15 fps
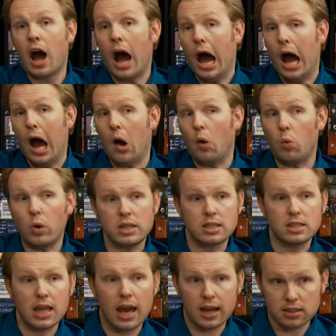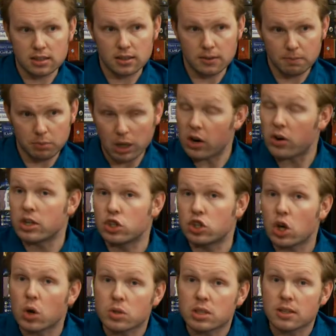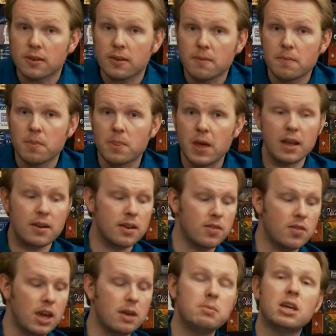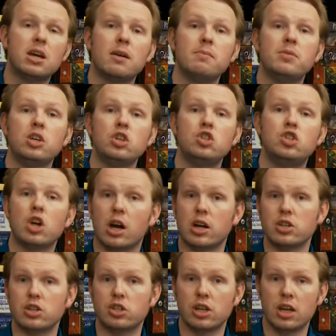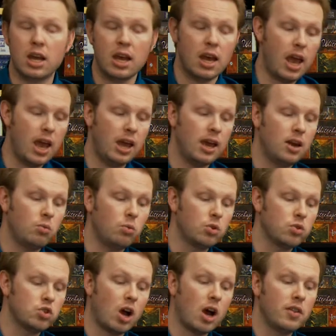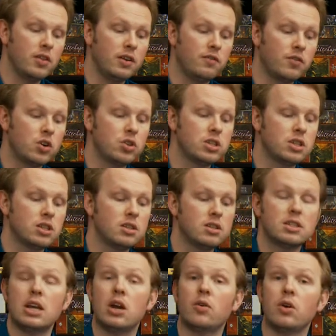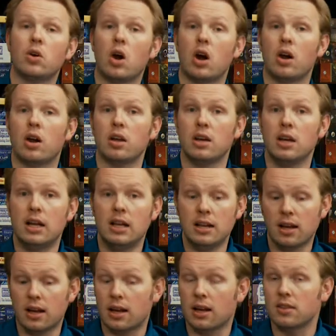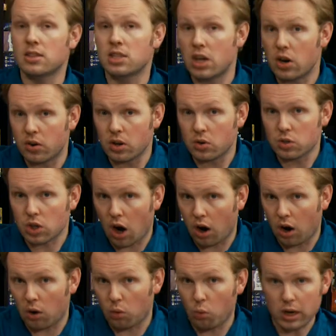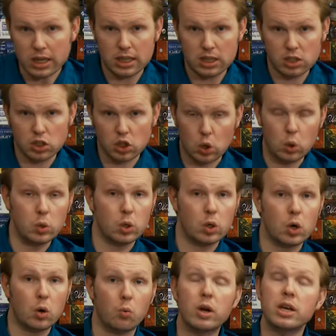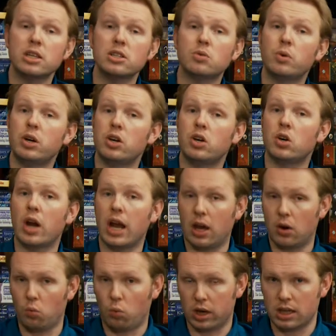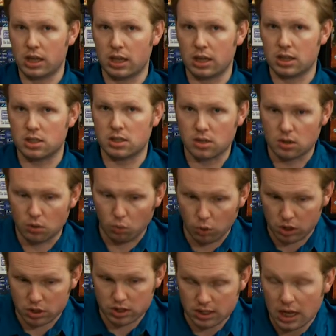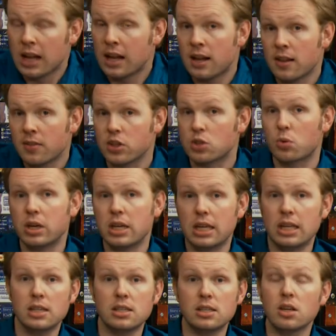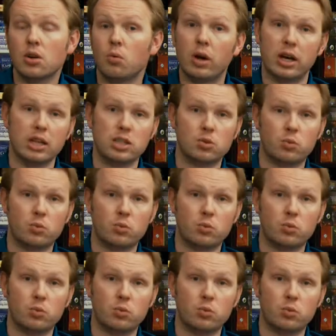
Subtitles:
Once that player is chosen, then they become the judge and will draw the first scenario card. The scenarios are what is cooler, what is weirder, and what is worse. This one is what is